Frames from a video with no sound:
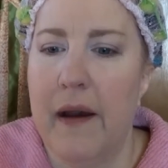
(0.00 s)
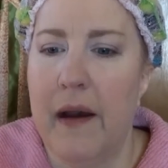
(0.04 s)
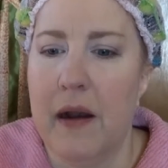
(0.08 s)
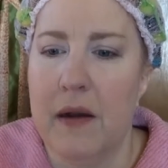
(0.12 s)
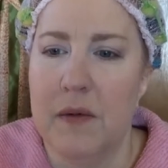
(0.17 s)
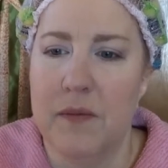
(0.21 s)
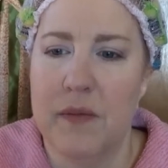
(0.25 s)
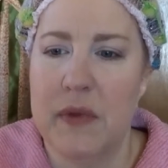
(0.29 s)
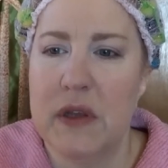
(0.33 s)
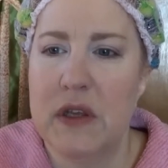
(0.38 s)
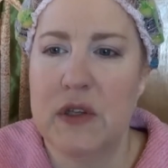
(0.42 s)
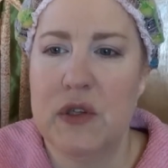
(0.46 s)

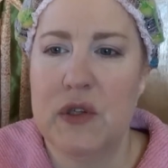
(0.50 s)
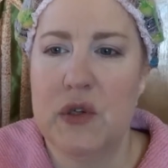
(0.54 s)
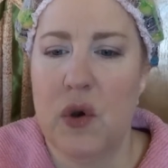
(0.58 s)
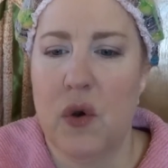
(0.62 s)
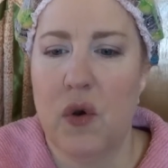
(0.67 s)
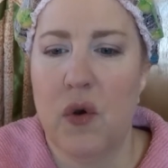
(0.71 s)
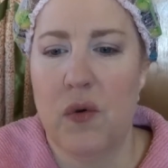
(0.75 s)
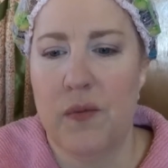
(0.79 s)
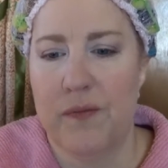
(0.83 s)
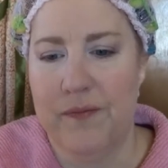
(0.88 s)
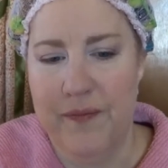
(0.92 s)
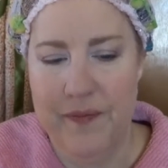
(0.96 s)
Um,
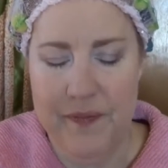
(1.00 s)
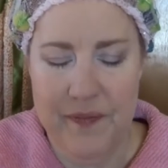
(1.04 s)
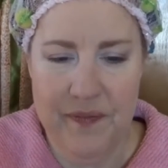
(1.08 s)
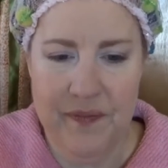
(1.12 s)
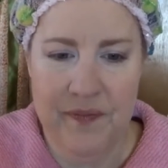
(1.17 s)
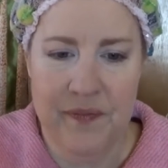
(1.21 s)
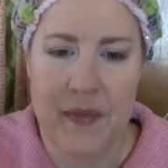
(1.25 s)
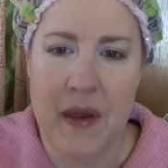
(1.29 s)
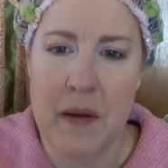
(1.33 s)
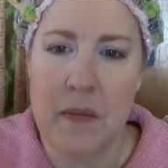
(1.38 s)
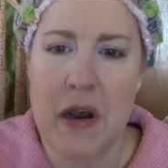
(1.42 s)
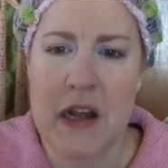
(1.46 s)
so
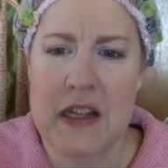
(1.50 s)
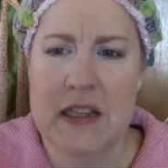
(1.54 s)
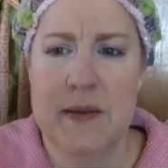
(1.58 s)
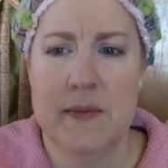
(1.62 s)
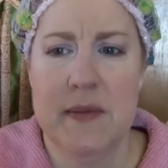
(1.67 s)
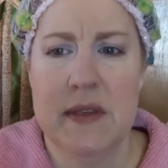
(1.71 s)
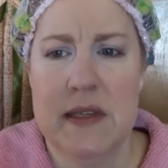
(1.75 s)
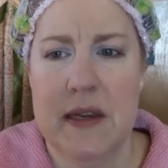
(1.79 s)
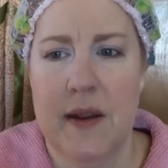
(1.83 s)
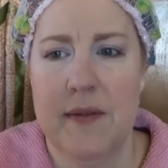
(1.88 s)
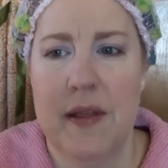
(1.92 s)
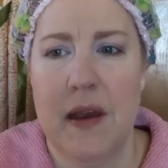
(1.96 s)
I bought
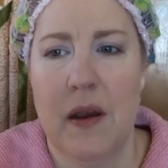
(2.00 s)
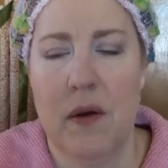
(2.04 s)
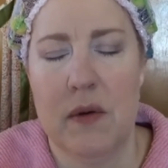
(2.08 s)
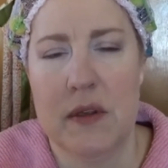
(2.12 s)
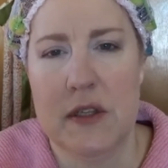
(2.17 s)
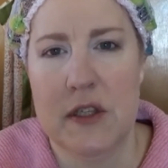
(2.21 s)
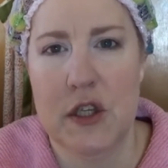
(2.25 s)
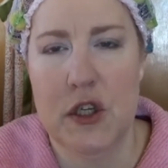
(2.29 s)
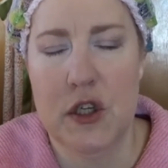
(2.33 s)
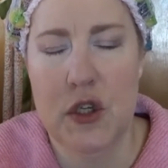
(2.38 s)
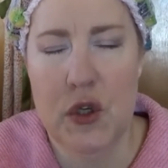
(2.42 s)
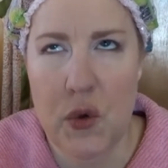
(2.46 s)
some stuff that
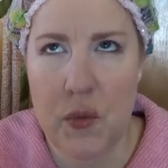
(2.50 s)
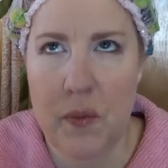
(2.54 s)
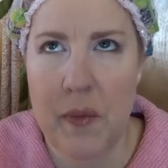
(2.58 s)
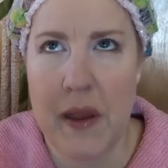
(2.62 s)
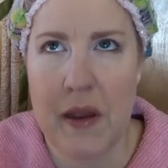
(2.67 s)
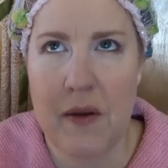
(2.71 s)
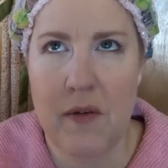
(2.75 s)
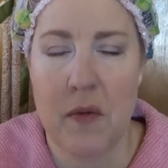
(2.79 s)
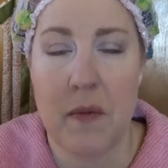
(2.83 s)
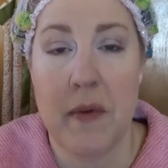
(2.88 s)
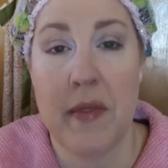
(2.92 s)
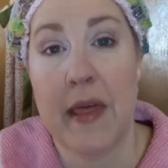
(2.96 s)
was too
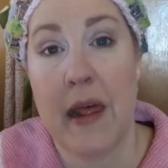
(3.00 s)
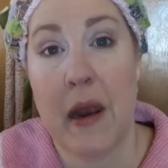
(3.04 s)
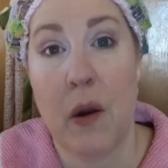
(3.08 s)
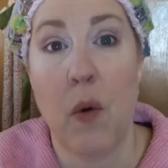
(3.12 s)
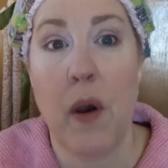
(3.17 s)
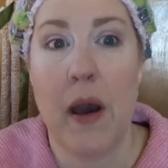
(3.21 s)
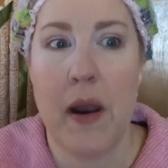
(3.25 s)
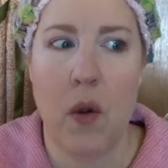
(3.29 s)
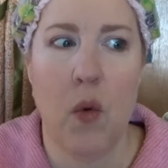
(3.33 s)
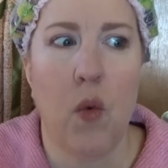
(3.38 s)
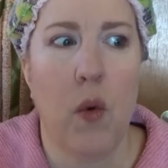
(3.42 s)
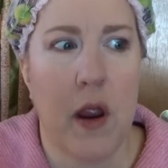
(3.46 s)
big for me that I
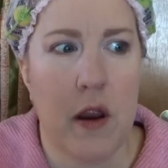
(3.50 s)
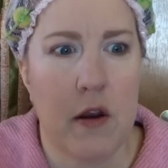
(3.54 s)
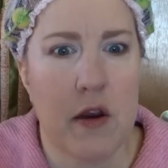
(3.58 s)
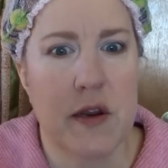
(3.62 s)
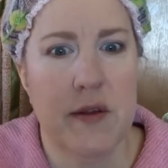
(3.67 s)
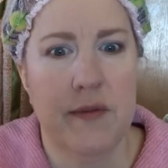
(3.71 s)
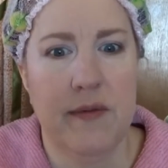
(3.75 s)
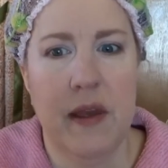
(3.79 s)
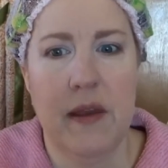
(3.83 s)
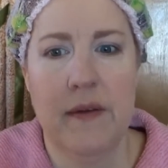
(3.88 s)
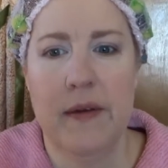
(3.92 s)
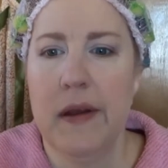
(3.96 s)
want to wear
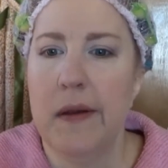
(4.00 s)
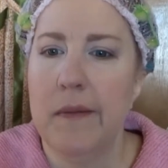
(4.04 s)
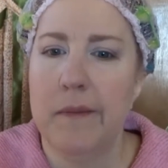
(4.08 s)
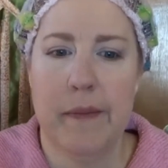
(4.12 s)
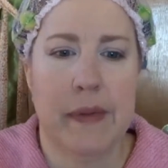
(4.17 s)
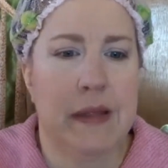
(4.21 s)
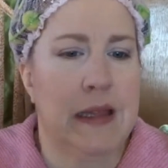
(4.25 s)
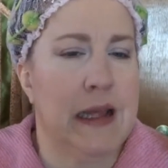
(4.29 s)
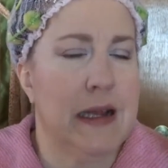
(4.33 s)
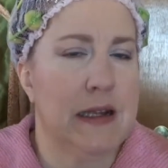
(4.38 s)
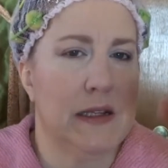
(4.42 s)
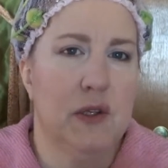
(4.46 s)
to Viva,
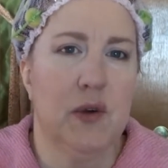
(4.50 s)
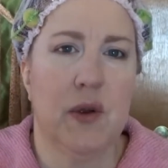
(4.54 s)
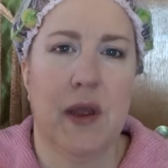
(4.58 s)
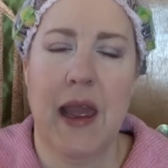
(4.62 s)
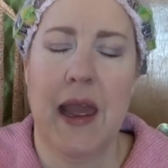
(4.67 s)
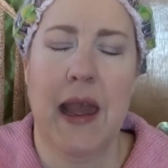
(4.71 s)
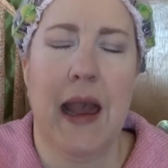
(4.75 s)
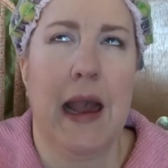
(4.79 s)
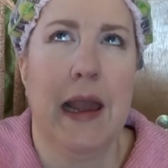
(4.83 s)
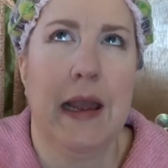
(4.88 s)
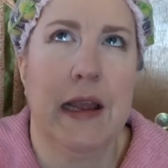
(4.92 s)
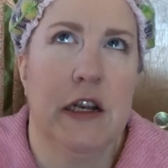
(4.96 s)
but that's
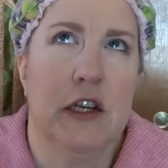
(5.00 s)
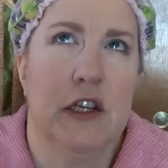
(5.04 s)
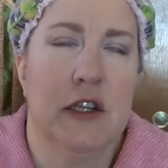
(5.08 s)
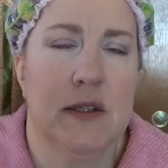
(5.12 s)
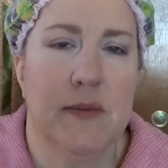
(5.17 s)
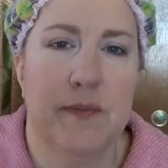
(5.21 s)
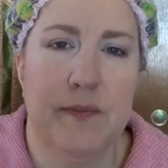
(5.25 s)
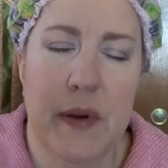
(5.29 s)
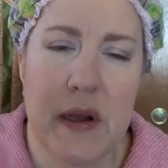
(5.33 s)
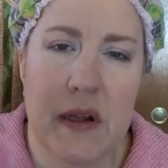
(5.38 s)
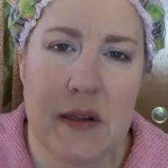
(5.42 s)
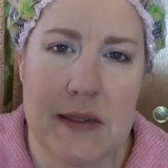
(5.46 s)
okay. I can
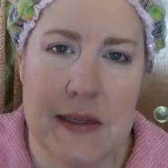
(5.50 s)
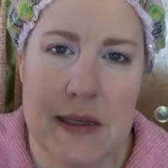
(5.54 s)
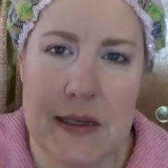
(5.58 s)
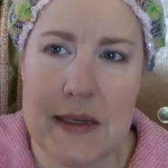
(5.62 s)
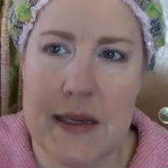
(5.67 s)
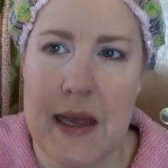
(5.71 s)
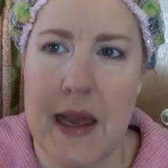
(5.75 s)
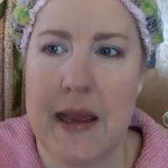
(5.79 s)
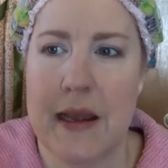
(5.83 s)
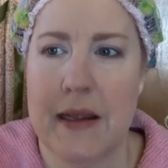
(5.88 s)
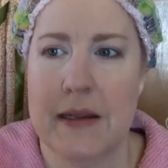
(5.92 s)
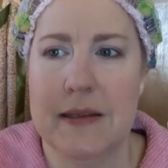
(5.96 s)
just belt it.
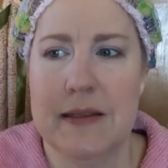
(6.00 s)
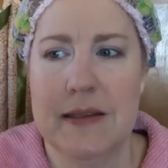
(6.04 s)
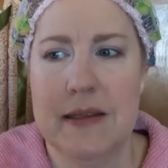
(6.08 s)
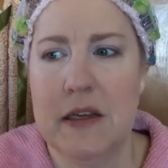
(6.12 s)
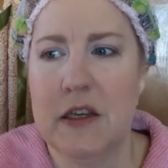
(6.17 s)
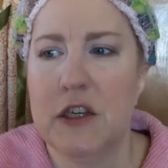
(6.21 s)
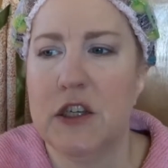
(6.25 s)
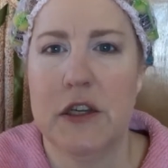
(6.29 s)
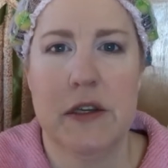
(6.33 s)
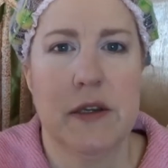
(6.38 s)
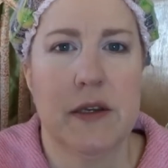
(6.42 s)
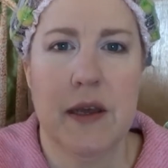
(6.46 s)
I can
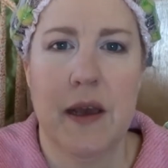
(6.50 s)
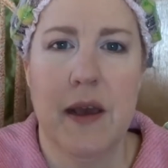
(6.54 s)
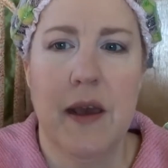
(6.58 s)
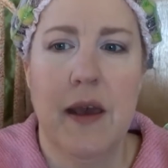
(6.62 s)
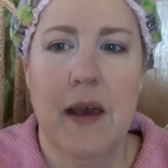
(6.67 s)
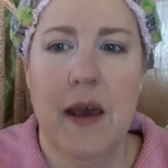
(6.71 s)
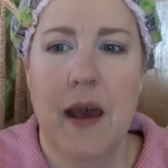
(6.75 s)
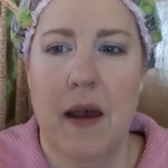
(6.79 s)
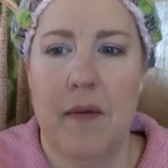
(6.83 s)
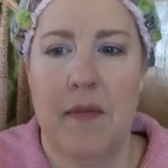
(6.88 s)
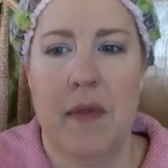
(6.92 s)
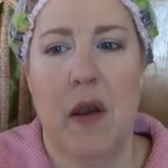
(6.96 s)
cinch it.
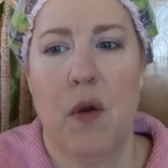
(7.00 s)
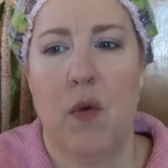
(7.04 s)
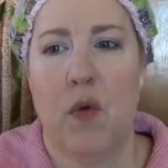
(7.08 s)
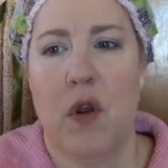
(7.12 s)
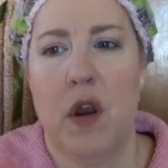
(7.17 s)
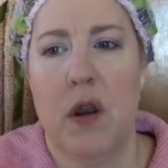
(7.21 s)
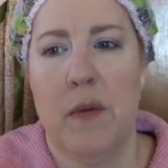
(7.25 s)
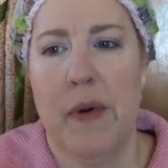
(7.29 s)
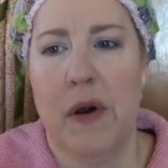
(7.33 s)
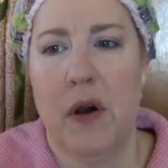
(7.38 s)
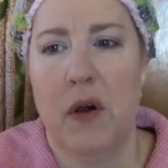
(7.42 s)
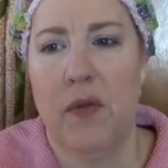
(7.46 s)
I'm not
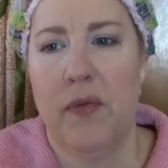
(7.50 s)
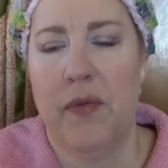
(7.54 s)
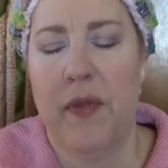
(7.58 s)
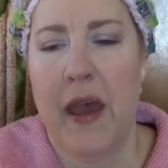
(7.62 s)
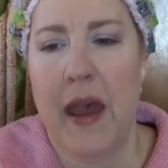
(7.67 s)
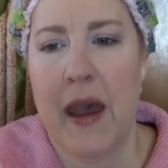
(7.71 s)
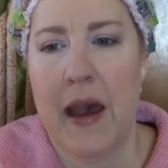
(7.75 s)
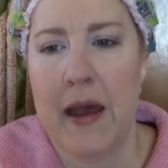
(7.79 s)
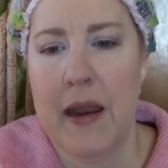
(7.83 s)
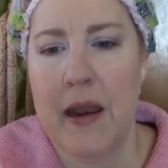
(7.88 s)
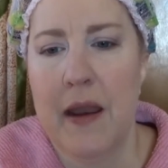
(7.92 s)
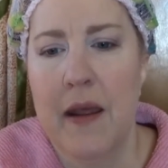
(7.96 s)
worried about
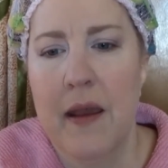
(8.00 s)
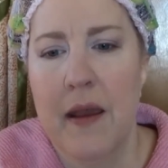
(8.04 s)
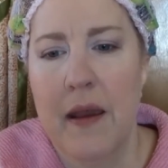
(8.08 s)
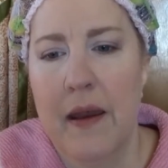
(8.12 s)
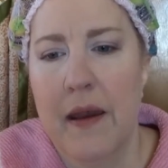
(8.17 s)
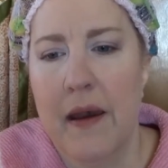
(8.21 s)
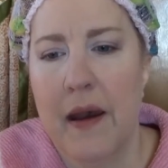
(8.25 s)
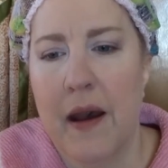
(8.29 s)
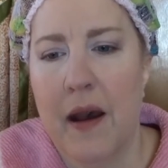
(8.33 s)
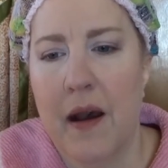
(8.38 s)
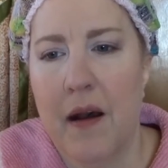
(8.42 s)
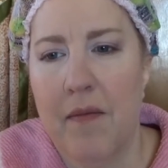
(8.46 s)
that.
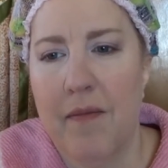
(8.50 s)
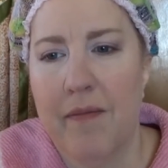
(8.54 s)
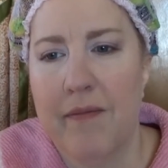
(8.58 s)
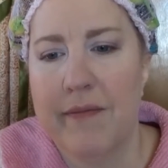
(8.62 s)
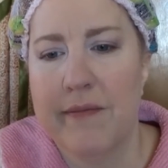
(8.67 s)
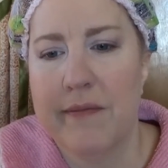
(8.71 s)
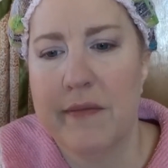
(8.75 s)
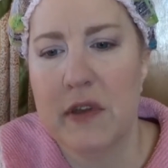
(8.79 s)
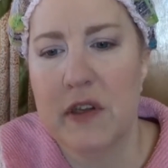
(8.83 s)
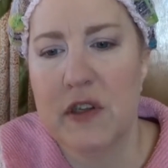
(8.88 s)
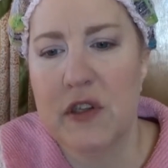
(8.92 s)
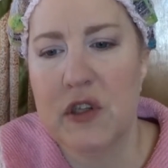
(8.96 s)

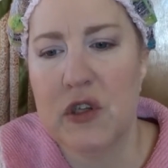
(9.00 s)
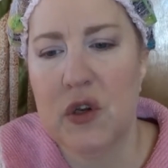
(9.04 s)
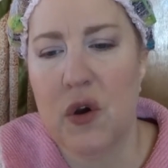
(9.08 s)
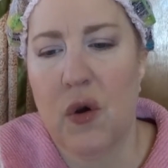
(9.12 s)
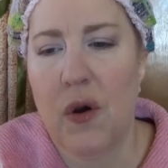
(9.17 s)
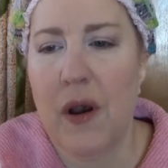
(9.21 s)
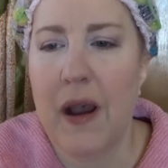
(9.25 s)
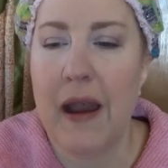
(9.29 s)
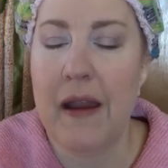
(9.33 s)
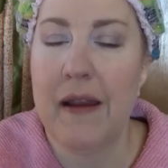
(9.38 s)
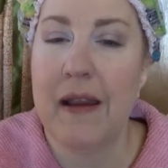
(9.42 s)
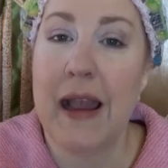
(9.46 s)
Um,
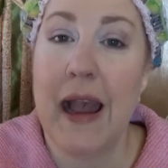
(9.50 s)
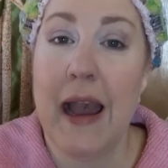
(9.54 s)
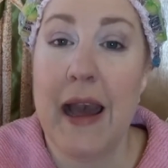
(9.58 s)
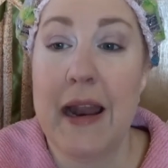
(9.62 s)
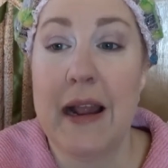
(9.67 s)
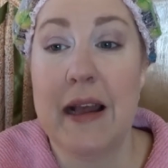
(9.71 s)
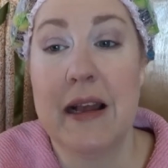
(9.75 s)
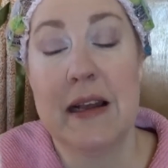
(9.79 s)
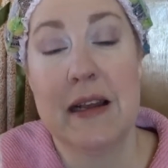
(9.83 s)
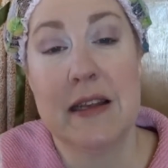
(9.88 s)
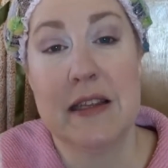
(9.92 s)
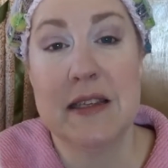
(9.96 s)
so I
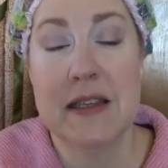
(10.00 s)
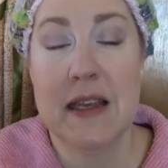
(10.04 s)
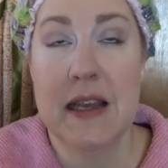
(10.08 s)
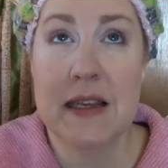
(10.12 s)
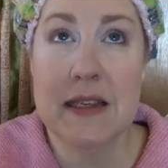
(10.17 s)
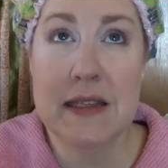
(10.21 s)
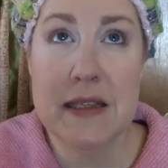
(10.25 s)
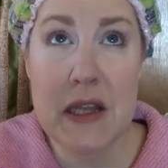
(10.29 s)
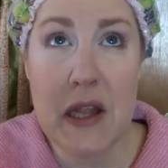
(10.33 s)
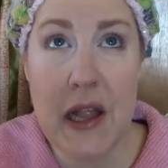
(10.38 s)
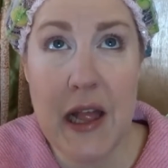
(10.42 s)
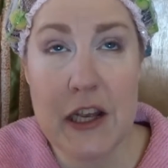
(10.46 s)
got a,
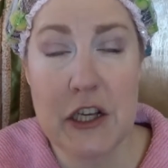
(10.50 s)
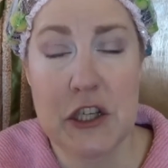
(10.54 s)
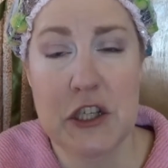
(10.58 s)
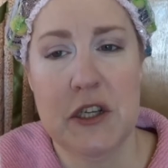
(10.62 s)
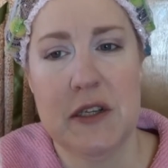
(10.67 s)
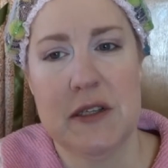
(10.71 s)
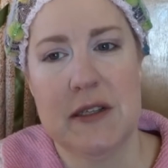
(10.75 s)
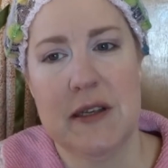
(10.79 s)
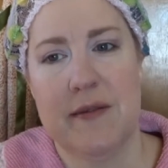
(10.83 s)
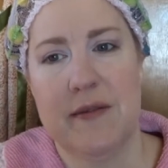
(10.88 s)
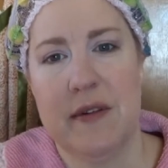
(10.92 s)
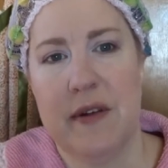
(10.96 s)
a
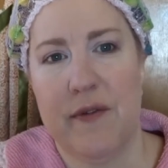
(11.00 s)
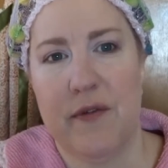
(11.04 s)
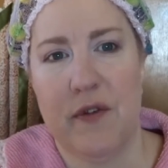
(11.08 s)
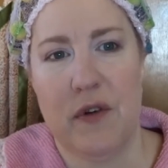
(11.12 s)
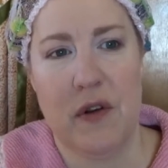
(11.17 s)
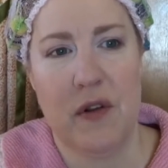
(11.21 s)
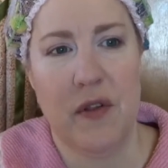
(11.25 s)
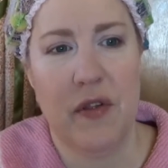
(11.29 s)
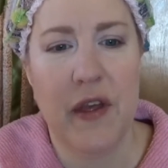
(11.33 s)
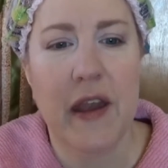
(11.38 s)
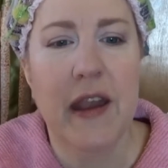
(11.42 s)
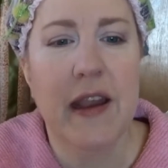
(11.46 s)
selections of
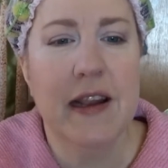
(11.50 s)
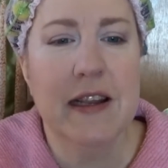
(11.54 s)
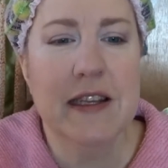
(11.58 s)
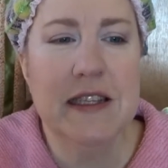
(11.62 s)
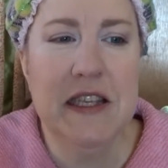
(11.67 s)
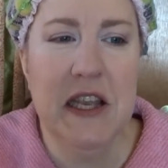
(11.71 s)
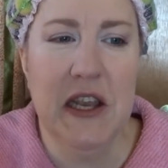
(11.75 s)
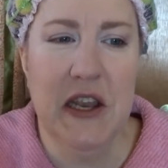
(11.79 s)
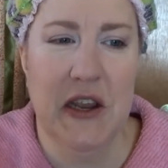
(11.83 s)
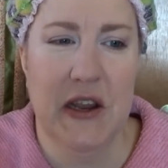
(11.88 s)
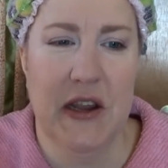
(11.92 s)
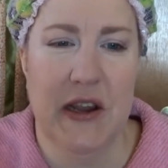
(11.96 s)
different
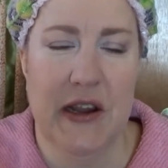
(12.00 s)
things.